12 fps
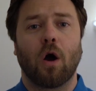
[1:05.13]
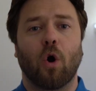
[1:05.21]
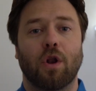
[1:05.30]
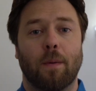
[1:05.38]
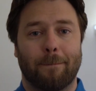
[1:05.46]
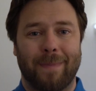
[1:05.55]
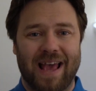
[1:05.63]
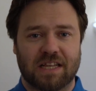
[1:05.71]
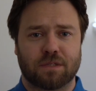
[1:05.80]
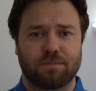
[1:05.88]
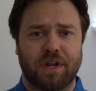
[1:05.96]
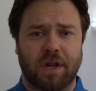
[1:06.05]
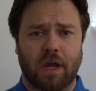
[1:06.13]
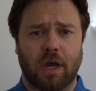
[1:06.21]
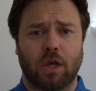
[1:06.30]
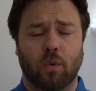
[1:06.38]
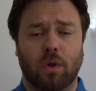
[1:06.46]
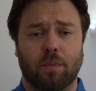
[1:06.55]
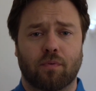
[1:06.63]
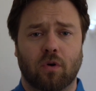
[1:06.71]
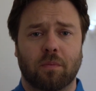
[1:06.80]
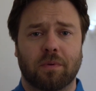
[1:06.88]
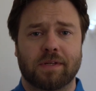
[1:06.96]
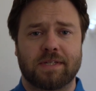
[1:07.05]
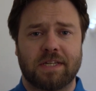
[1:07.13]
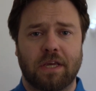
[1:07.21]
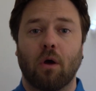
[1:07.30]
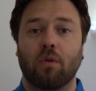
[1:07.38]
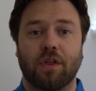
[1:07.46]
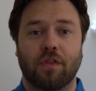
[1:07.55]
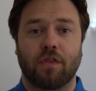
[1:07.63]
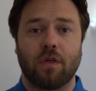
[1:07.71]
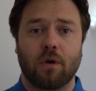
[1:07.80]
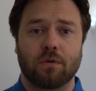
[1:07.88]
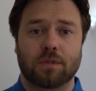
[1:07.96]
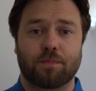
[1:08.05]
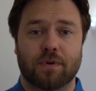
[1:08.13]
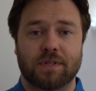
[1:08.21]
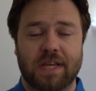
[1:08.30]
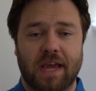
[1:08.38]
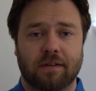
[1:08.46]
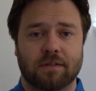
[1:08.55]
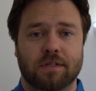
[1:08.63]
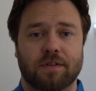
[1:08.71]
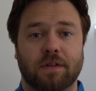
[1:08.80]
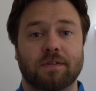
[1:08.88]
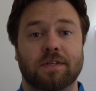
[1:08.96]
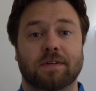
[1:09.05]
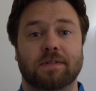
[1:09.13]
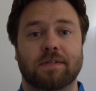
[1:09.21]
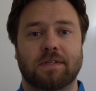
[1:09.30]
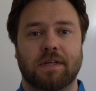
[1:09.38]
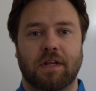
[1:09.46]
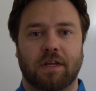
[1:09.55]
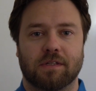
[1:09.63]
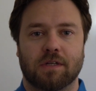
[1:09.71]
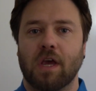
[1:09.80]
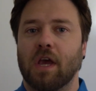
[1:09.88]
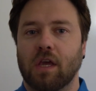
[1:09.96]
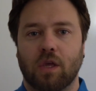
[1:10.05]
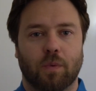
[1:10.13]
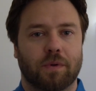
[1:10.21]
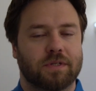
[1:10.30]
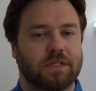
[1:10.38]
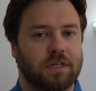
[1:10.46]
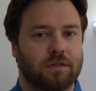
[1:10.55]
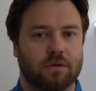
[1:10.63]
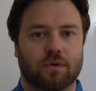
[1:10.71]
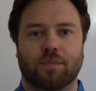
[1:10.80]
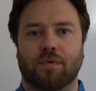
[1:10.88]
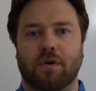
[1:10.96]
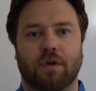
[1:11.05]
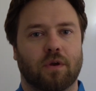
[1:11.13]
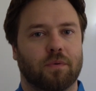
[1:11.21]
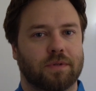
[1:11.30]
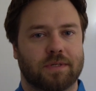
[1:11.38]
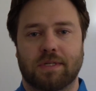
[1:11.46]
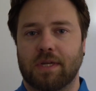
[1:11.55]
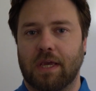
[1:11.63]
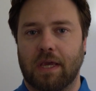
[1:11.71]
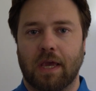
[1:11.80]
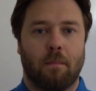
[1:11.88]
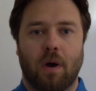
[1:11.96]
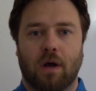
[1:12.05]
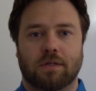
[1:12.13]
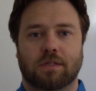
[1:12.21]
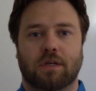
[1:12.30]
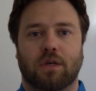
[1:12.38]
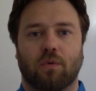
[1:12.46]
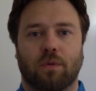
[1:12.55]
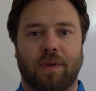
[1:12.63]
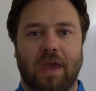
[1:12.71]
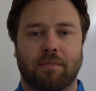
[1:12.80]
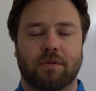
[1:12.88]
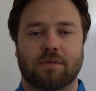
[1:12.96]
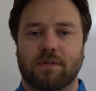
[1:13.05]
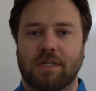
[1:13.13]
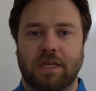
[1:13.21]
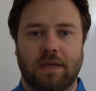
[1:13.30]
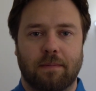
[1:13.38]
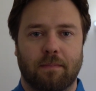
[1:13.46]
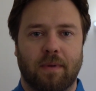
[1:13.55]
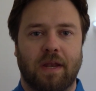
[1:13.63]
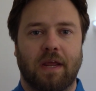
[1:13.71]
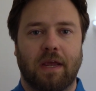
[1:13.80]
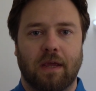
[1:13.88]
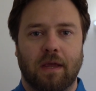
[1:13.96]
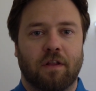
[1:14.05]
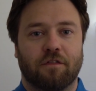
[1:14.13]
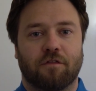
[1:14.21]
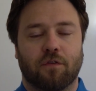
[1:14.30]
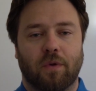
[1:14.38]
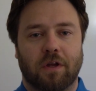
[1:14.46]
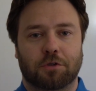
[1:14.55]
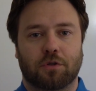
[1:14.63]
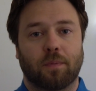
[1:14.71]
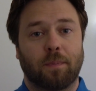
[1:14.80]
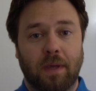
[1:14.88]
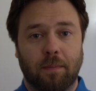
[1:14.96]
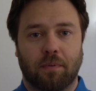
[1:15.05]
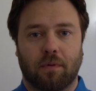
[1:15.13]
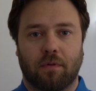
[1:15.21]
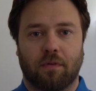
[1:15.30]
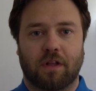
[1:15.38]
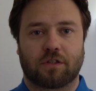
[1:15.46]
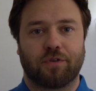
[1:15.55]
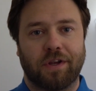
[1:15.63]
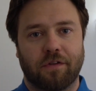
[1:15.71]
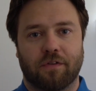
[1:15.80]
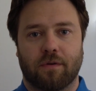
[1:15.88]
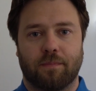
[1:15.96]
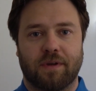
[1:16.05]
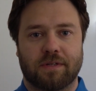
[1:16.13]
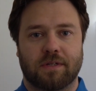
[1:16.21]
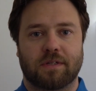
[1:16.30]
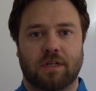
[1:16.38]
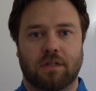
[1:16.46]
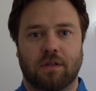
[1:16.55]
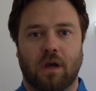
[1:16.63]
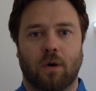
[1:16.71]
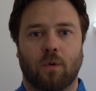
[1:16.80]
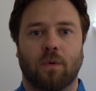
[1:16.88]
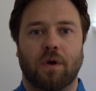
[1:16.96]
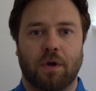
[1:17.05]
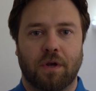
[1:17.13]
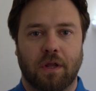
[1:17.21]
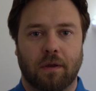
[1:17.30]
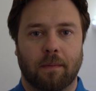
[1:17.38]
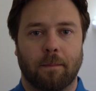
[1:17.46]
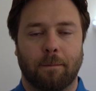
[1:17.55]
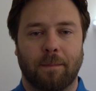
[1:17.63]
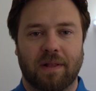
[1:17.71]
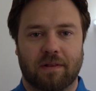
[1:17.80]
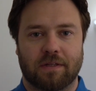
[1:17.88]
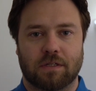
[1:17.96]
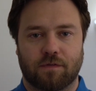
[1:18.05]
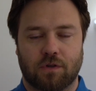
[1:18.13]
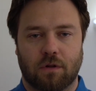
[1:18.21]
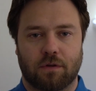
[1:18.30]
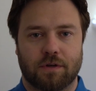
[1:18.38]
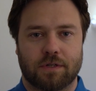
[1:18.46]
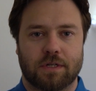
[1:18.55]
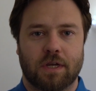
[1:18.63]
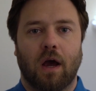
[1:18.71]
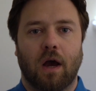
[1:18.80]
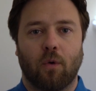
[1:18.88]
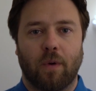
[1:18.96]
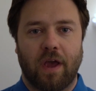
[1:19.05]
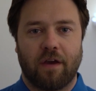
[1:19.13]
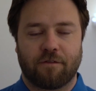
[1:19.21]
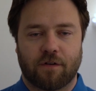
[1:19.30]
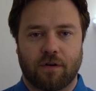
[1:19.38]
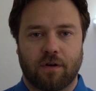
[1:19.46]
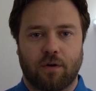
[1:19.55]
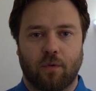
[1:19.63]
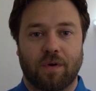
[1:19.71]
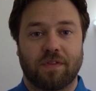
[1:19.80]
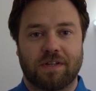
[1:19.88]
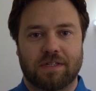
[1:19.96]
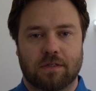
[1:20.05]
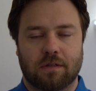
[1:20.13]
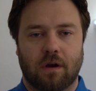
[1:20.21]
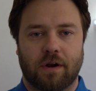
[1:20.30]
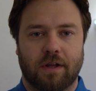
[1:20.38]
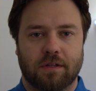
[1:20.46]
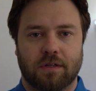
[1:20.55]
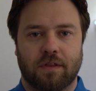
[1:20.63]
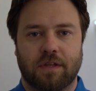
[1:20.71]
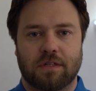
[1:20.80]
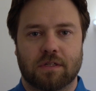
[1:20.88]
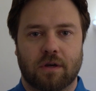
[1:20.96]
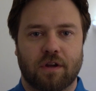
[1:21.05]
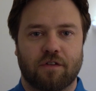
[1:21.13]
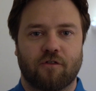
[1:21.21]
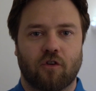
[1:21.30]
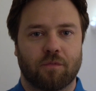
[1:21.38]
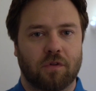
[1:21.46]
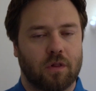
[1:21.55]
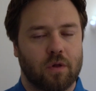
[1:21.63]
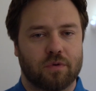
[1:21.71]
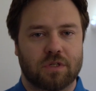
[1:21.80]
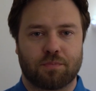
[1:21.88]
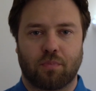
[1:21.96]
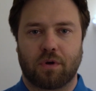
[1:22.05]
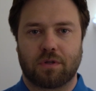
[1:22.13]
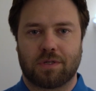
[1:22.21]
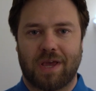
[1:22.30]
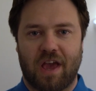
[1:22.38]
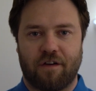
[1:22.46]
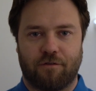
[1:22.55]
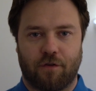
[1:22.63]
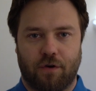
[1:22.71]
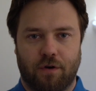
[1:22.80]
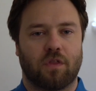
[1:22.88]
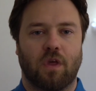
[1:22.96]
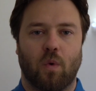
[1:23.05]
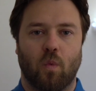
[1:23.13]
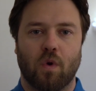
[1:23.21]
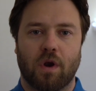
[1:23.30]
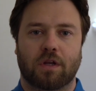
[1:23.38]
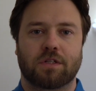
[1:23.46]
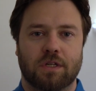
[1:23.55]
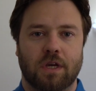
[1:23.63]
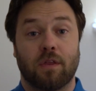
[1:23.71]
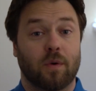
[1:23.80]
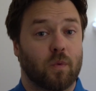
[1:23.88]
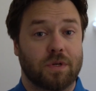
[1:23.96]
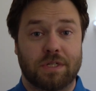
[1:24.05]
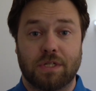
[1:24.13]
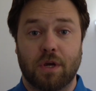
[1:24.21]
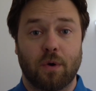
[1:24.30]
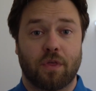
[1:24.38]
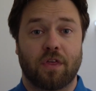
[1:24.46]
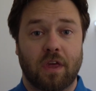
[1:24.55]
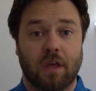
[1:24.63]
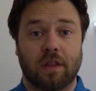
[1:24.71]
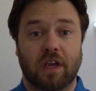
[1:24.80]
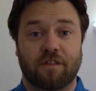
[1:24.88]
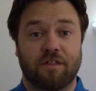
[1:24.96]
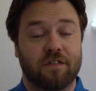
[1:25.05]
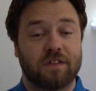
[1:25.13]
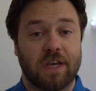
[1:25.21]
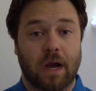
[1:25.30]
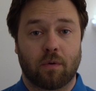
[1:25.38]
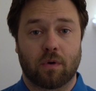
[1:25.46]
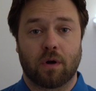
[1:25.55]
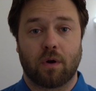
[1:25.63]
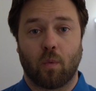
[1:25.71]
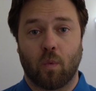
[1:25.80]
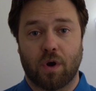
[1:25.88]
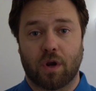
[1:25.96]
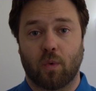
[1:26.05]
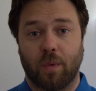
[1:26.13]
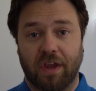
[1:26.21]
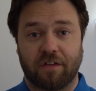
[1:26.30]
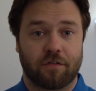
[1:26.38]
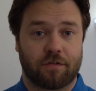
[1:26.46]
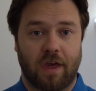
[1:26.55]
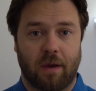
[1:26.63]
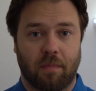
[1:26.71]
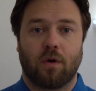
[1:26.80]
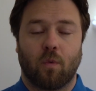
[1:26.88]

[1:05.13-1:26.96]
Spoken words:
On a mass media, you will probably see only those percents that succeeded. You will see Zuckerberg, you will see Musk, you will be able to see many influential people that created their business and now earning billions of dollars. However, when they started from the lowest point ever. They worked, there was no thing like 50-hour work week for them.